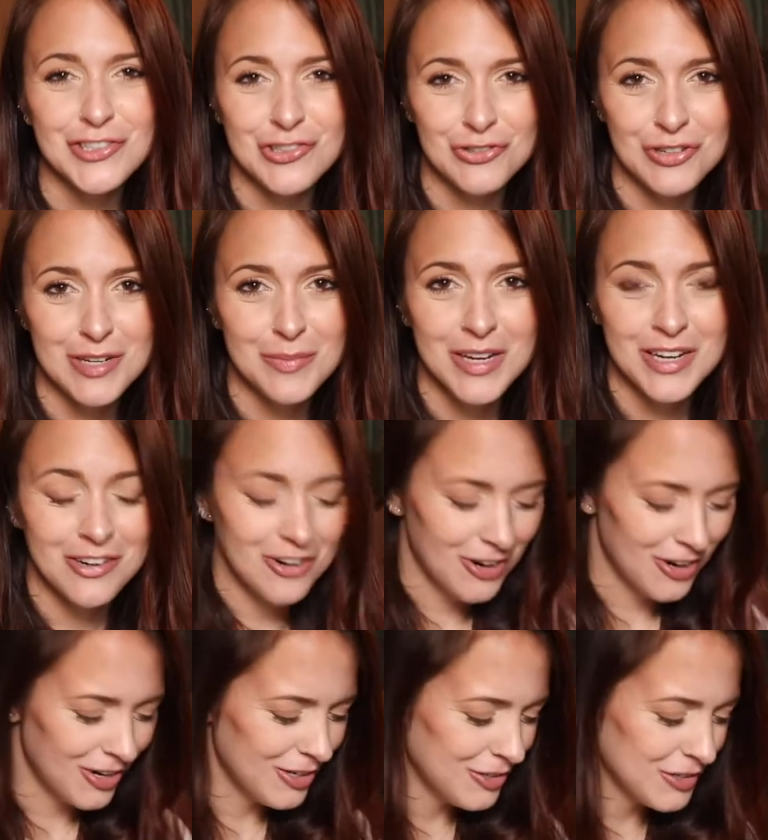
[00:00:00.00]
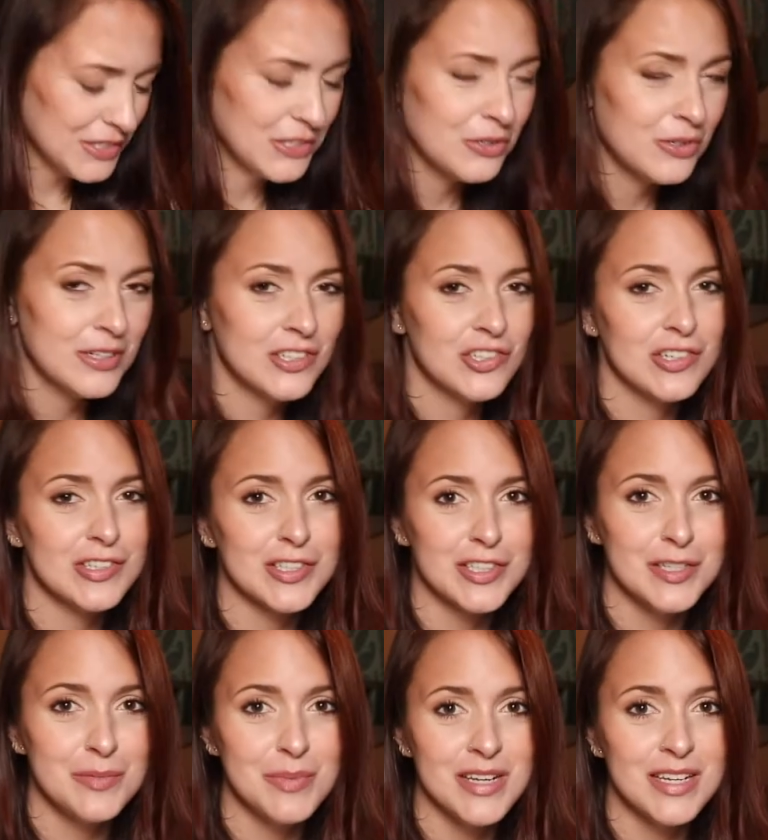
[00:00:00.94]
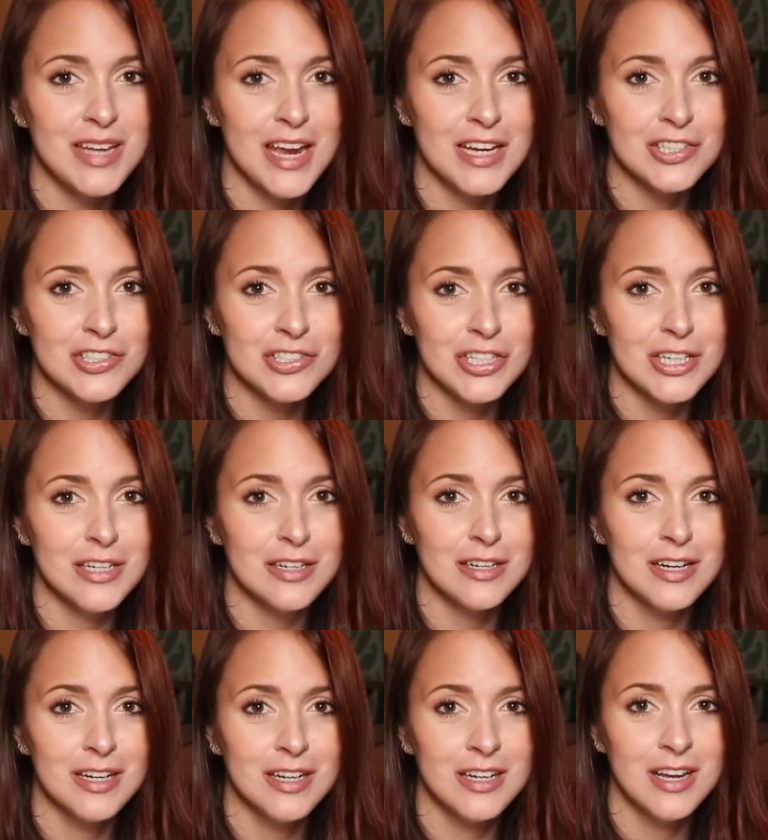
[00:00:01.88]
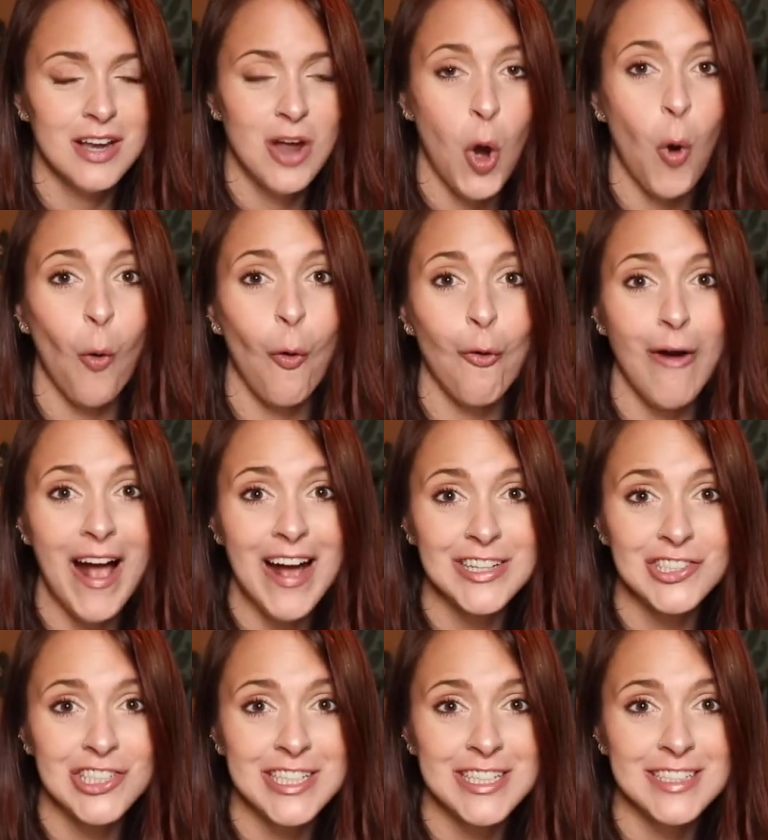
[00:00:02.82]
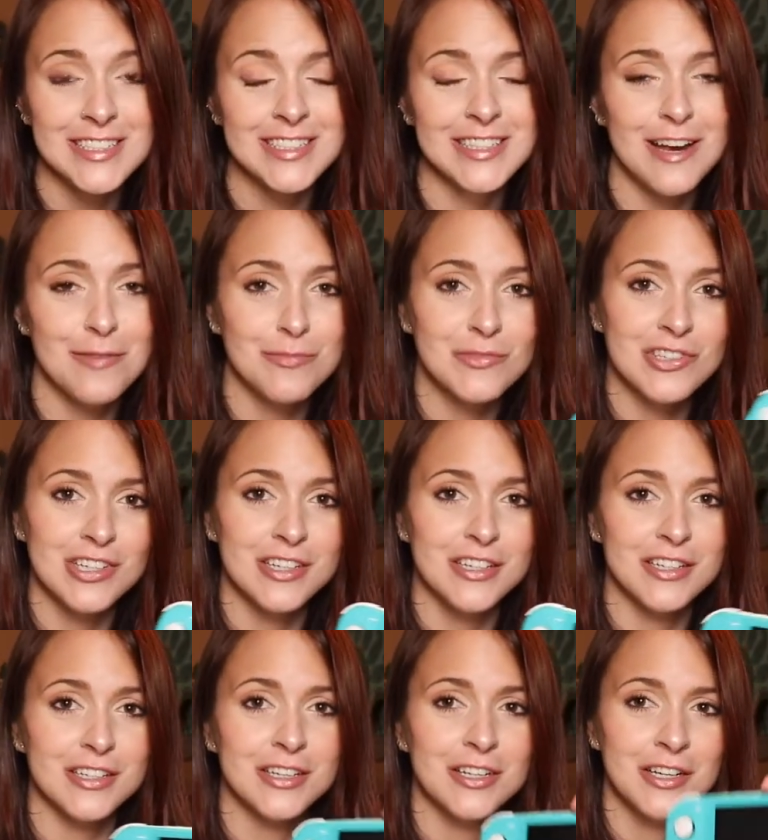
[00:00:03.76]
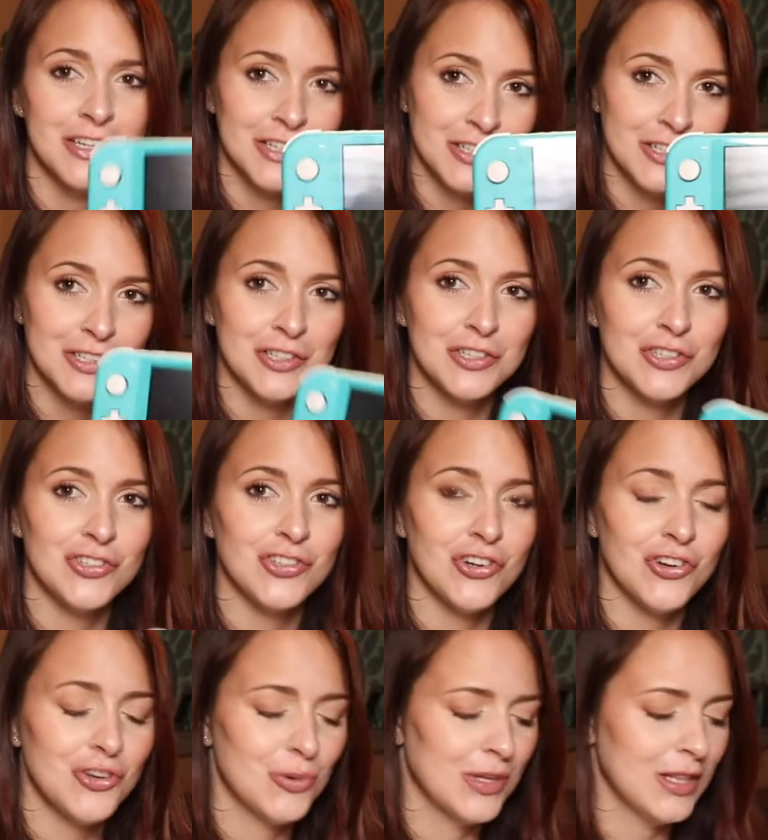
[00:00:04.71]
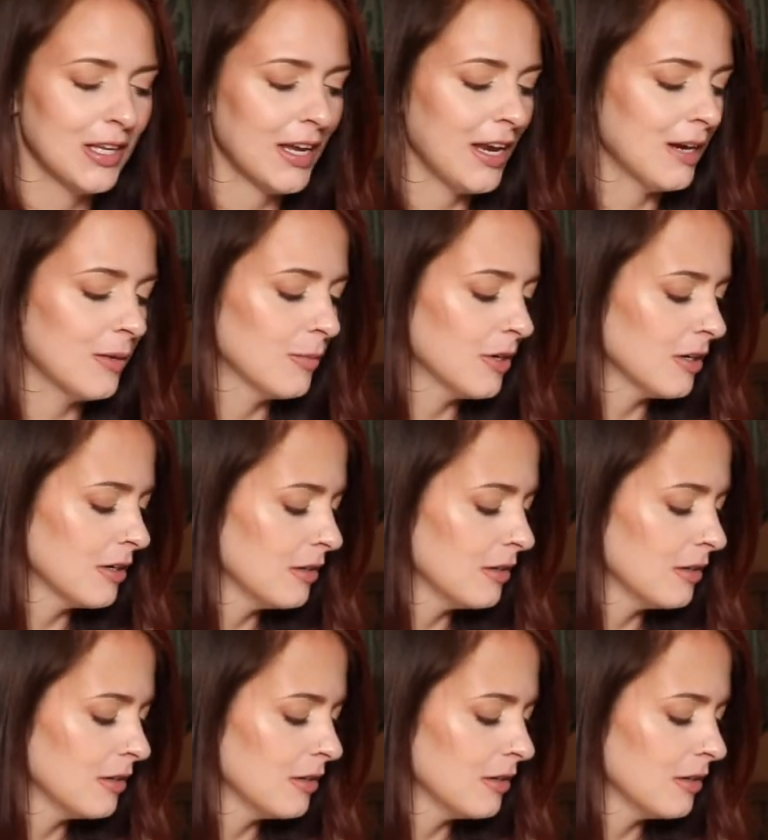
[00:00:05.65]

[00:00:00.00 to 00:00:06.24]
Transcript: a streaming card, so it's just gonna be gangster or ratchet, and I'm just gonna show you in the camera.